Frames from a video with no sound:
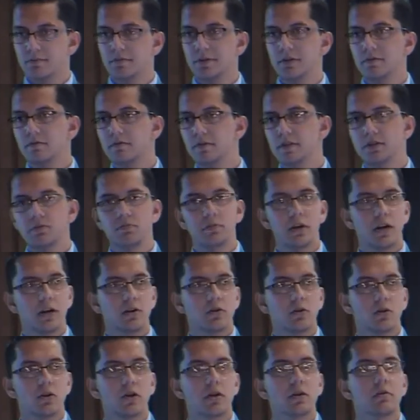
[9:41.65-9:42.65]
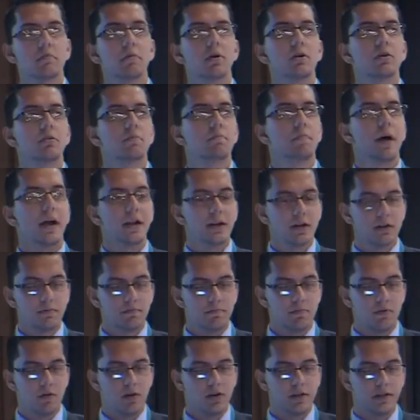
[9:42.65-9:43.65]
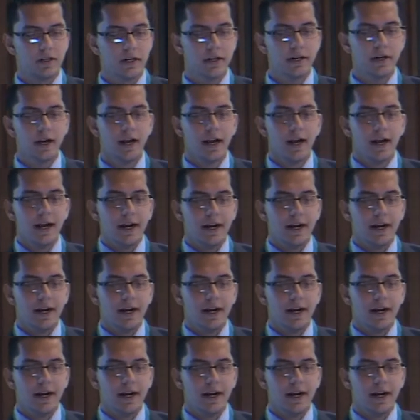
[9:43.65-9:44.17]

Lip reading: which we are talking about a pilot project,